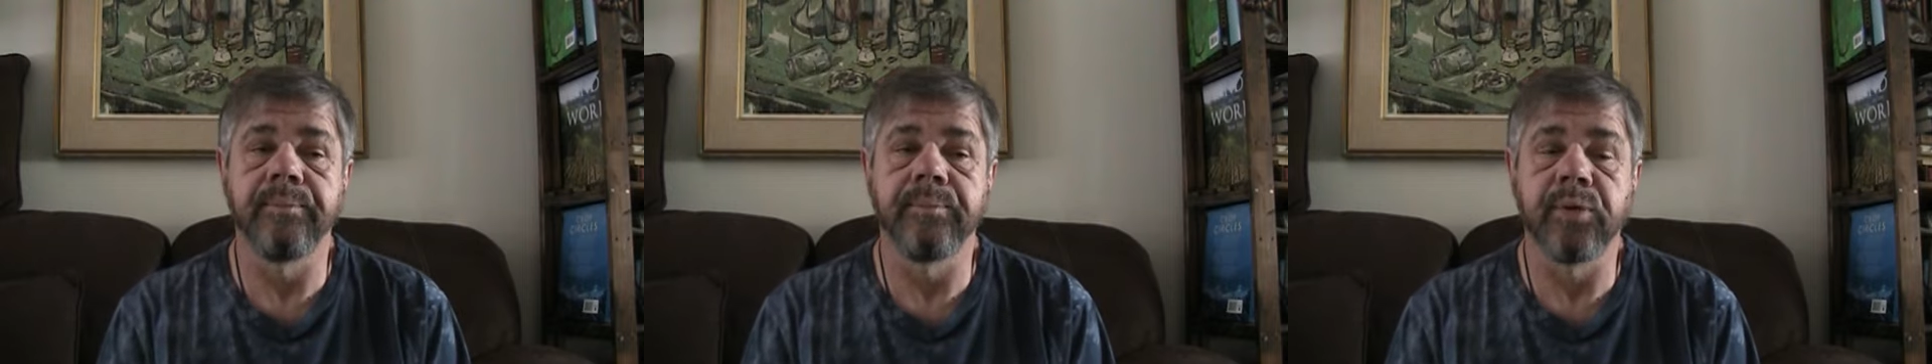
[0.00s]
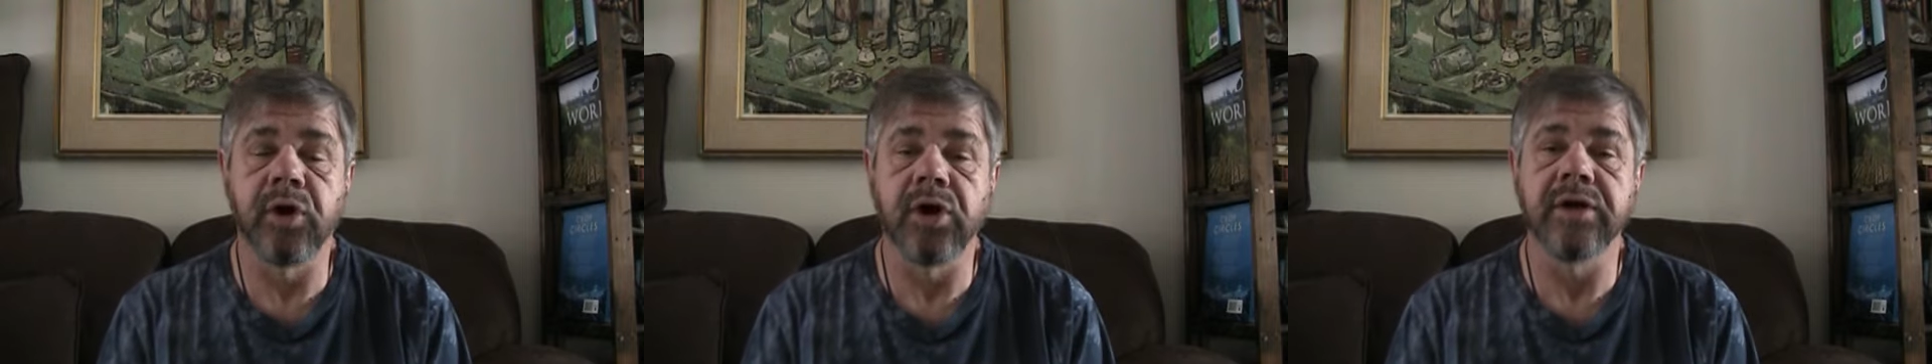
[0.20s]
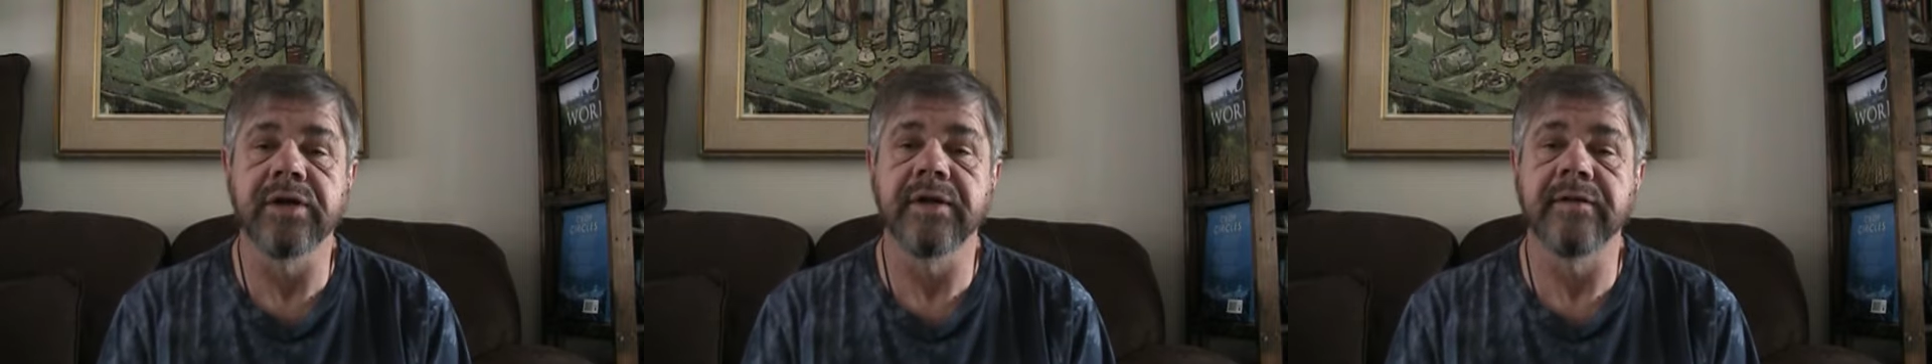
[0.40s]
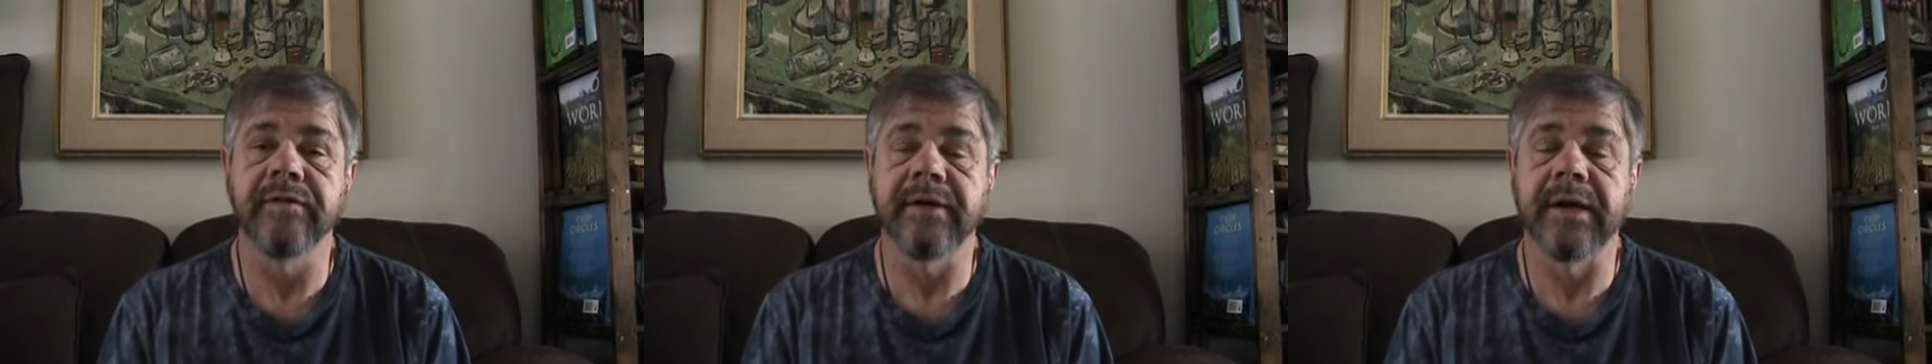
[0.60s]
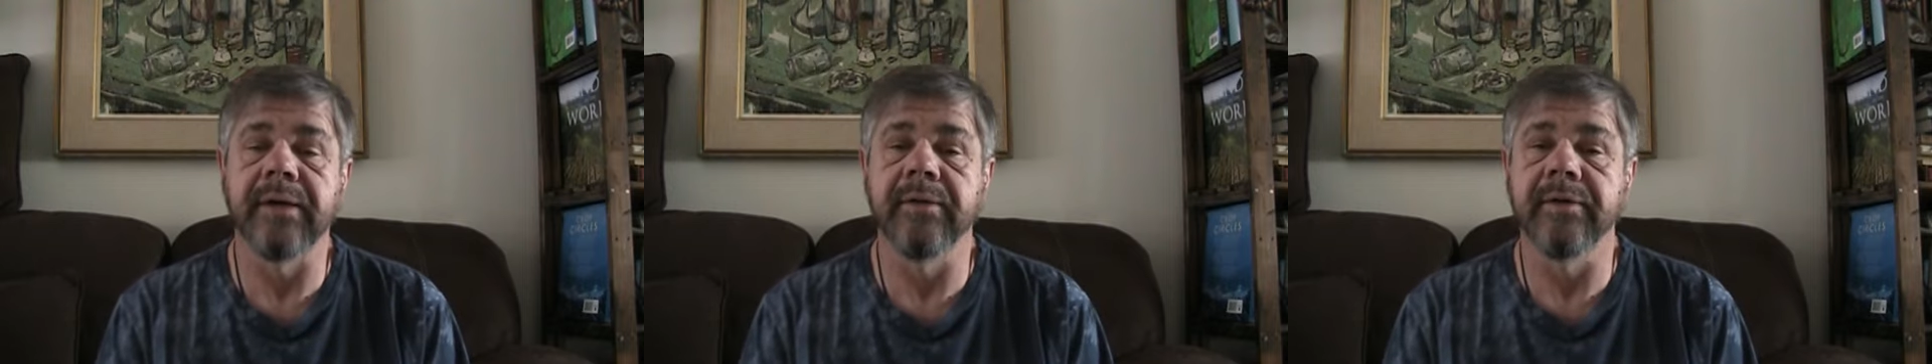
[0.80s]
part of
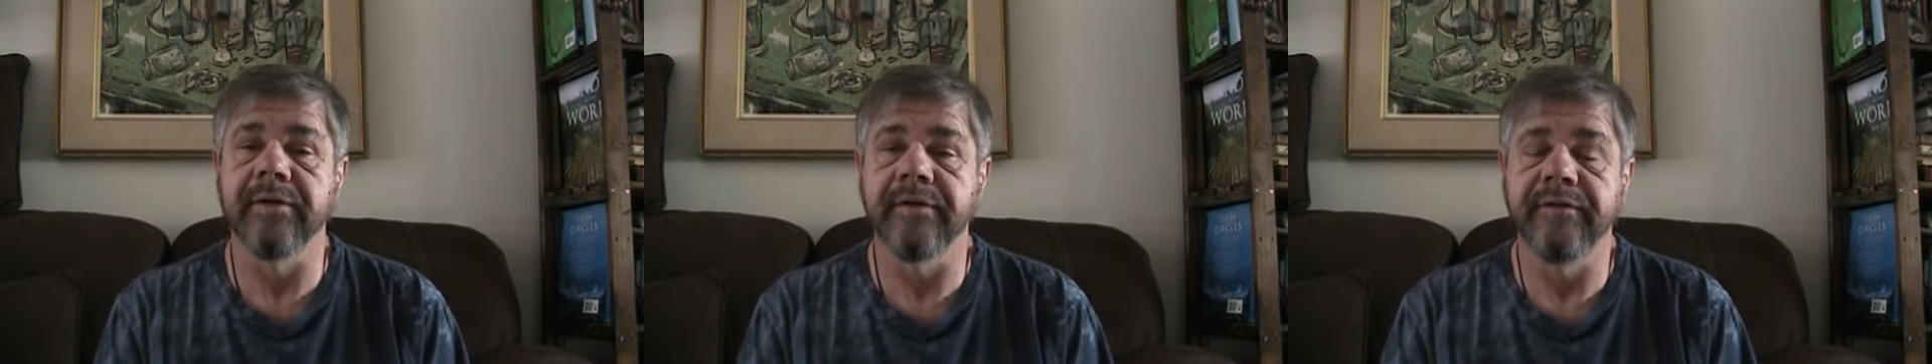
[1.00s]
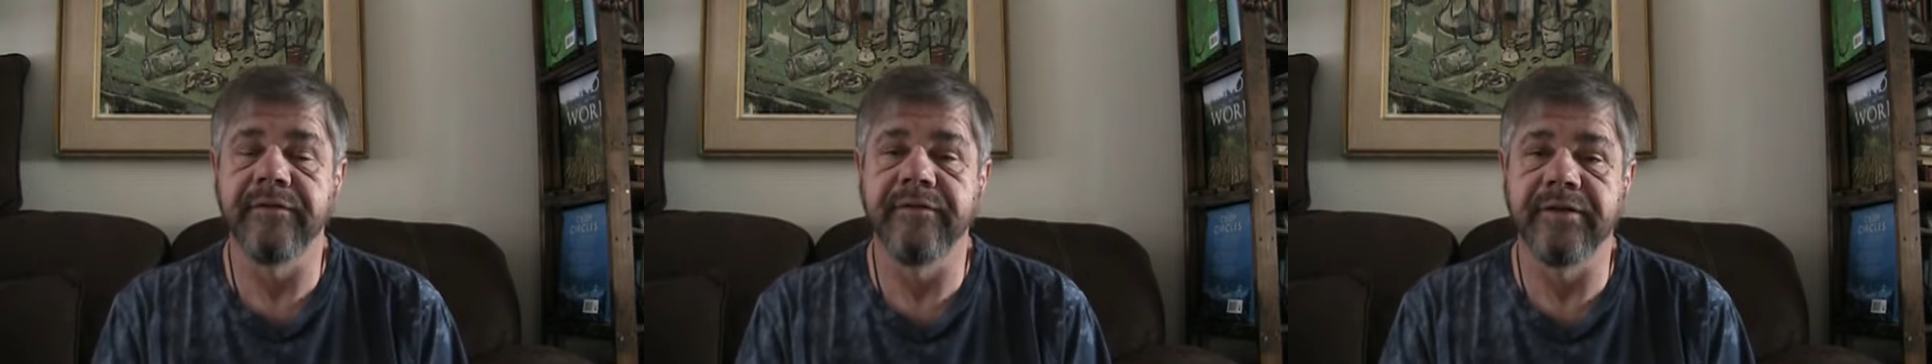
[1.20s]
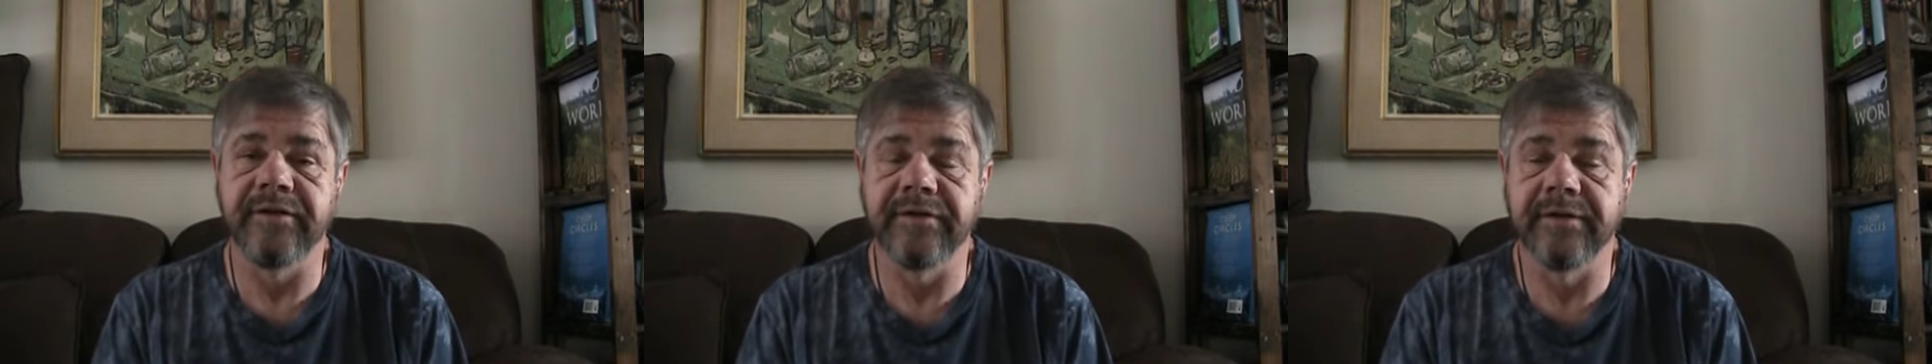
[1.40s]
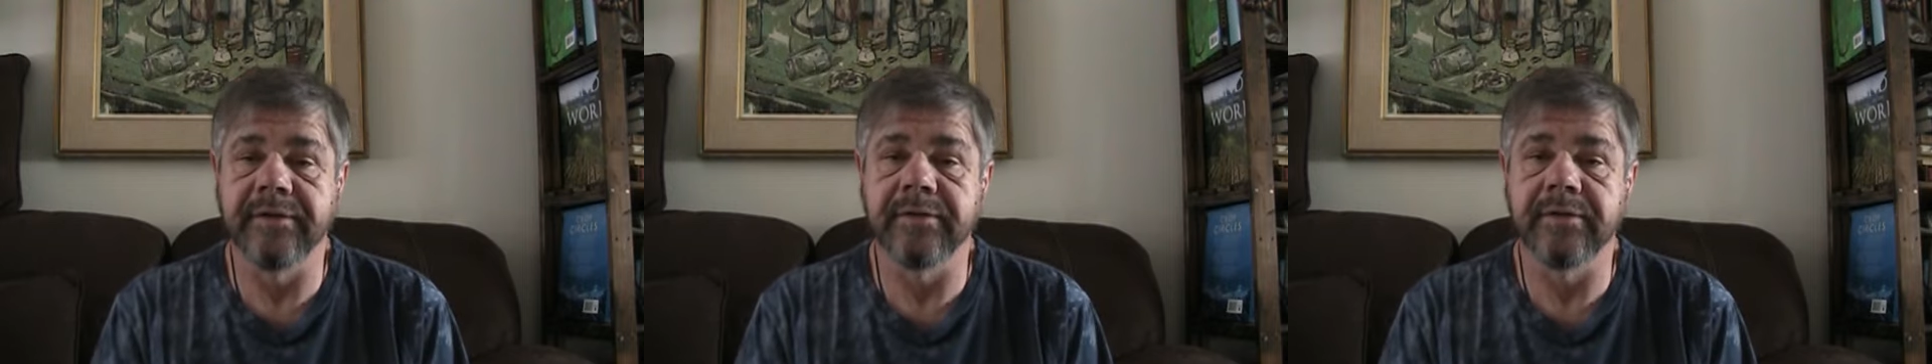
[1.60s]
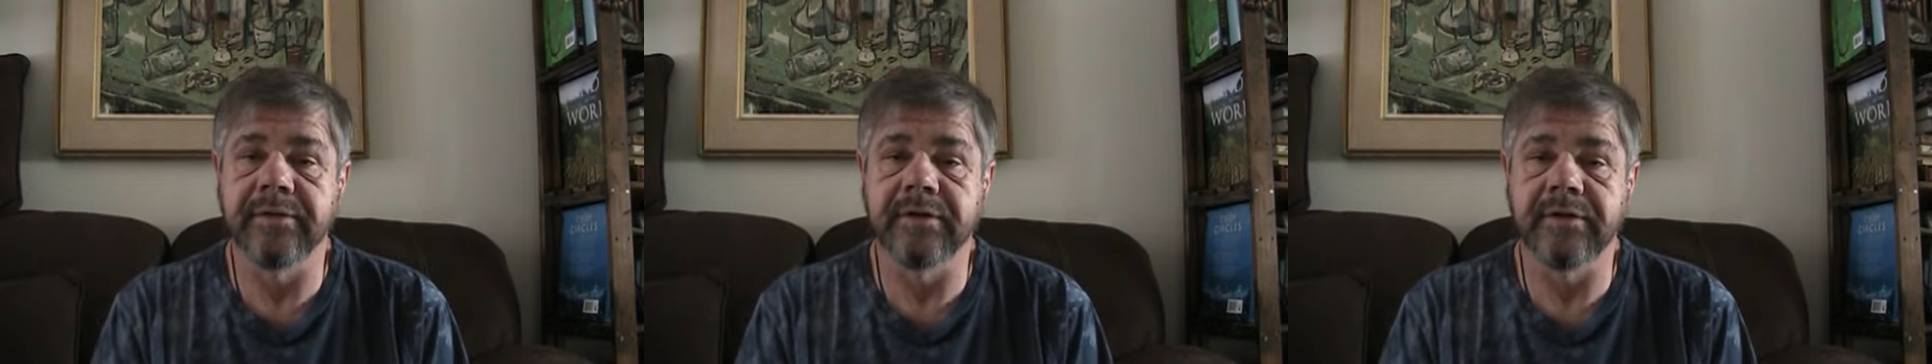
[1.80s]
our
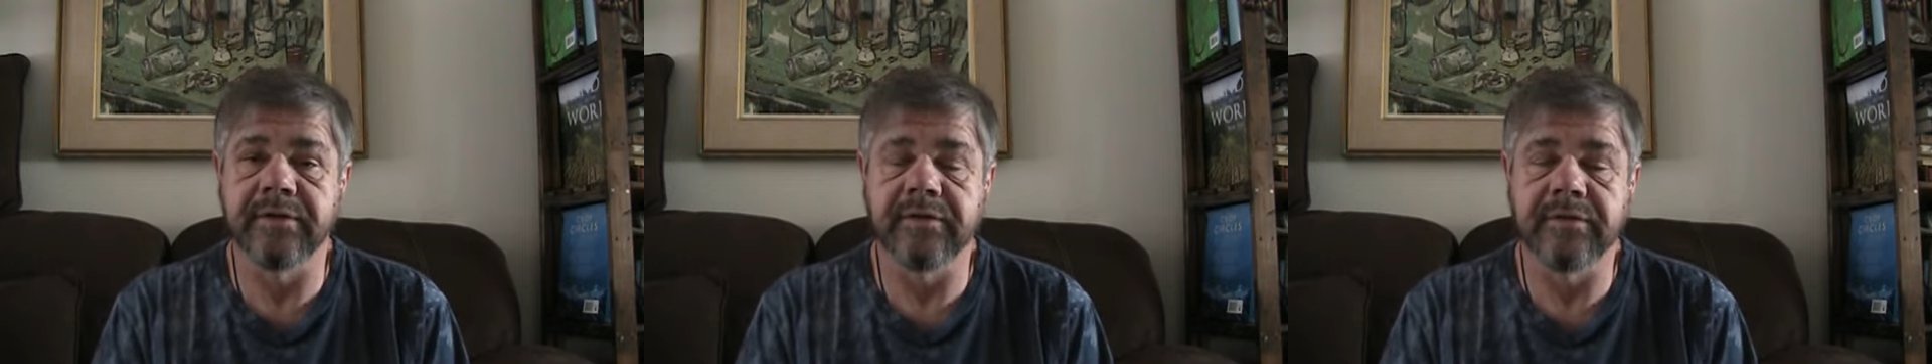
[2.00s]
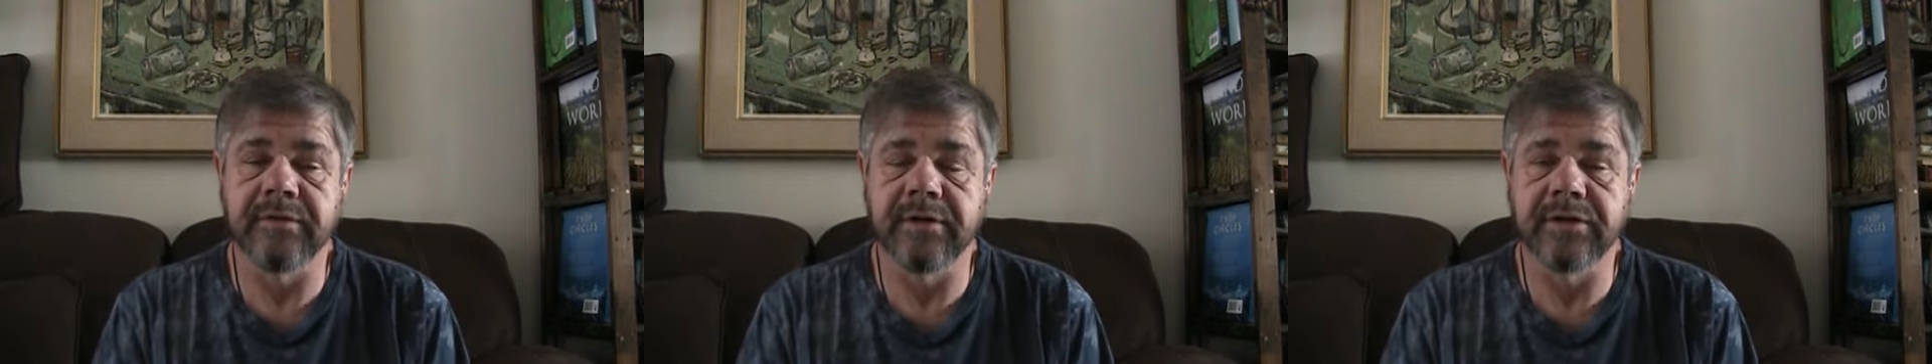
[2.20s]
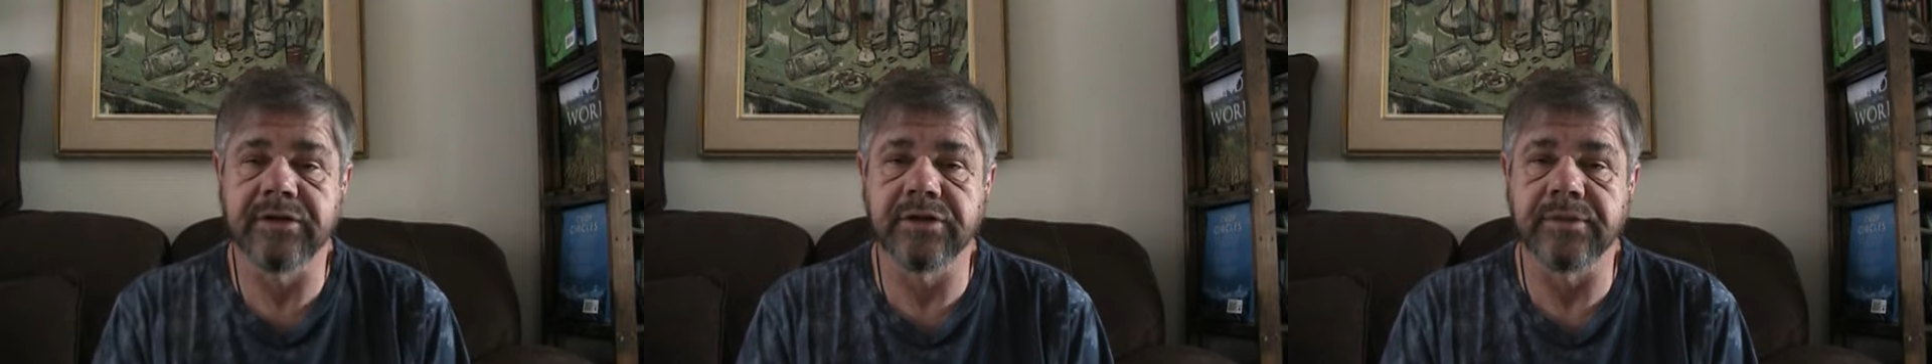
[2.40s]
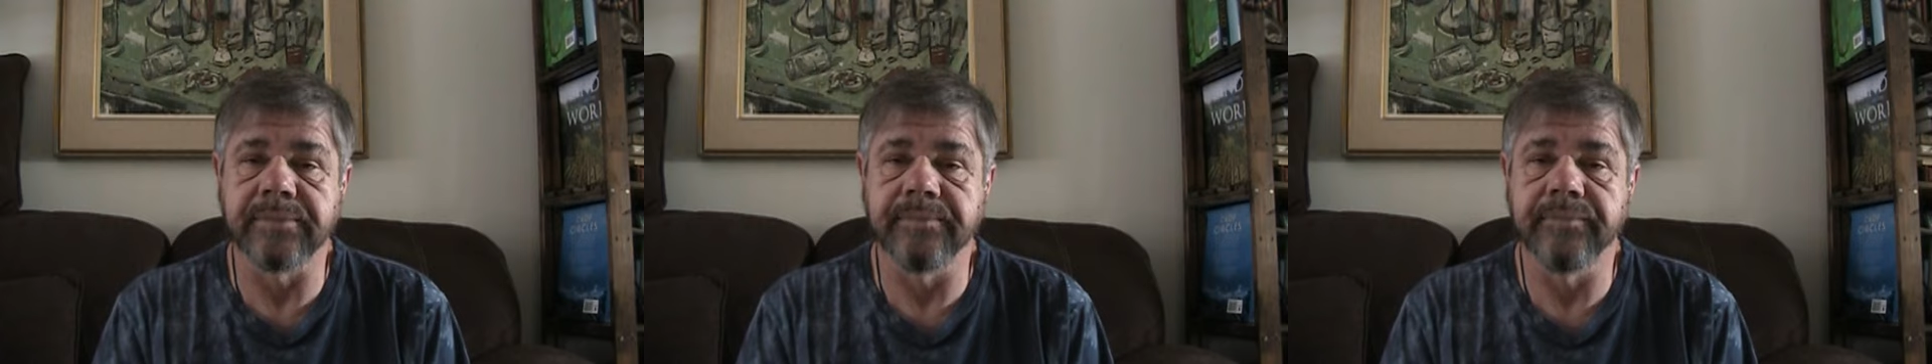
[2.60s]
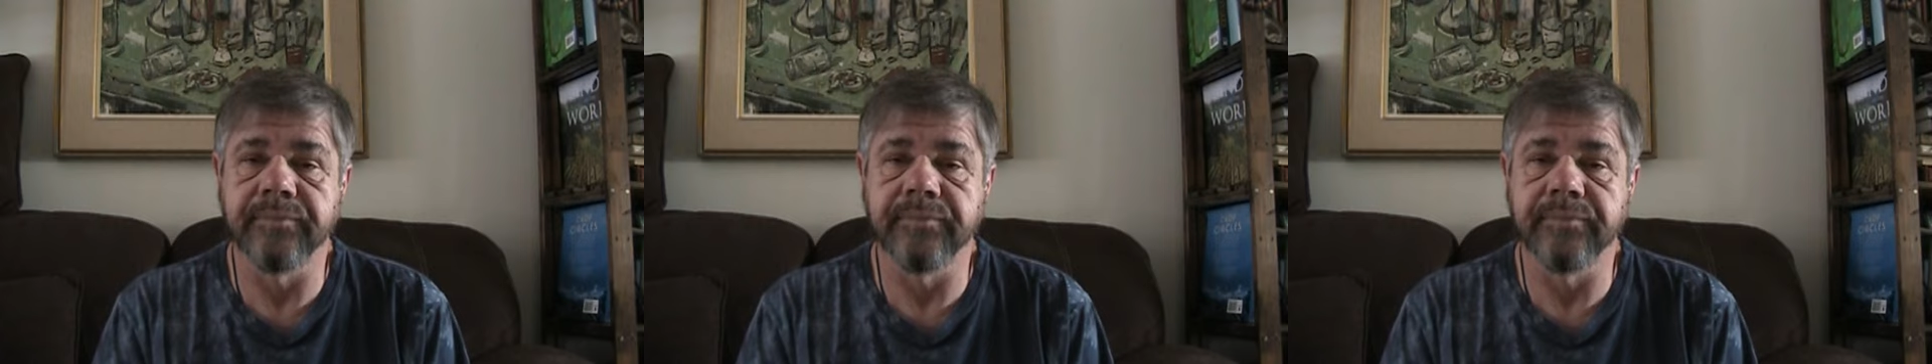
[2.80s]
physical construction.